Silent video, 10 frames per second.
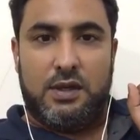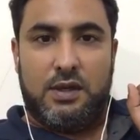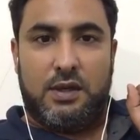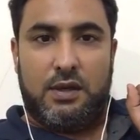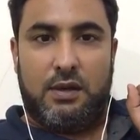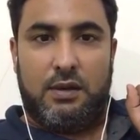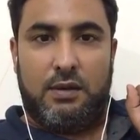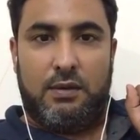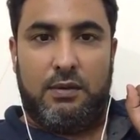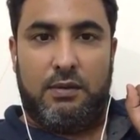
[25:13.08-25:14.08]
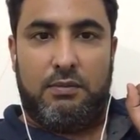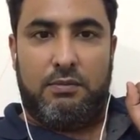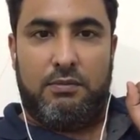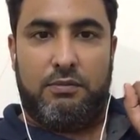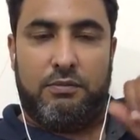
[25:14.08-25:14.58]

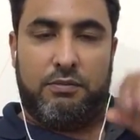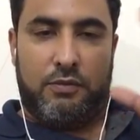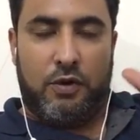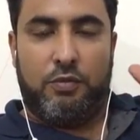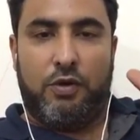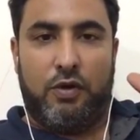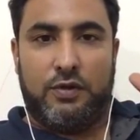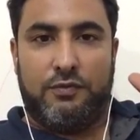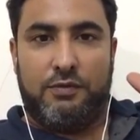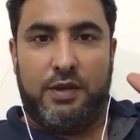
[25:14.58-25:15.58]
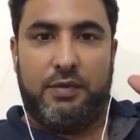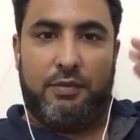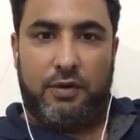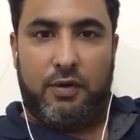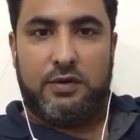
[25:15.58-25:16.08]
Not because of me, but
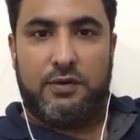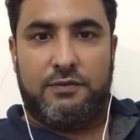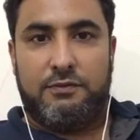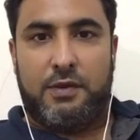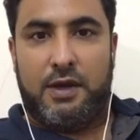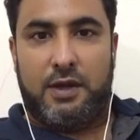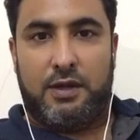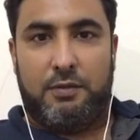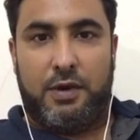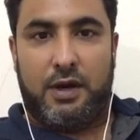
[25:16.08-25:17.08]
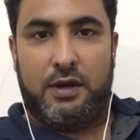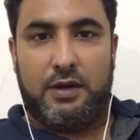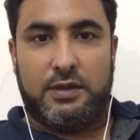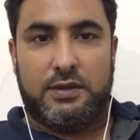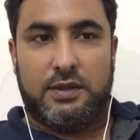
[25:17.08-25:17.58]
because of my other
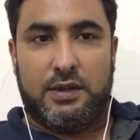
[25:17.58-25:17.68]
partners.